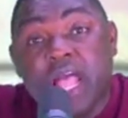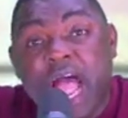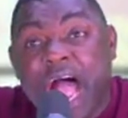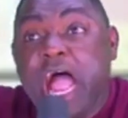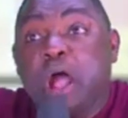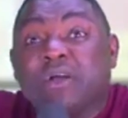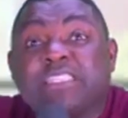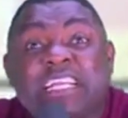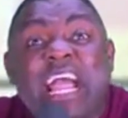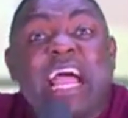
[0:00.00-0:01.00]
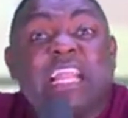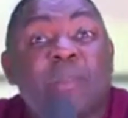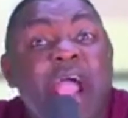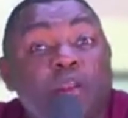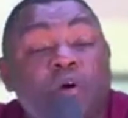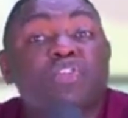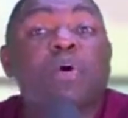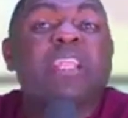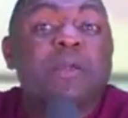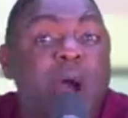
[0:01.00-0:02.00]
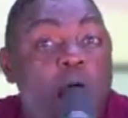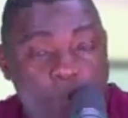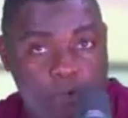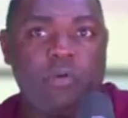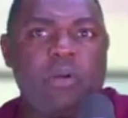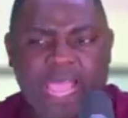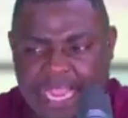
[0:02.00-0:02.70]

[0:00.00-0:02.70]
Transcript: Our due respect and our due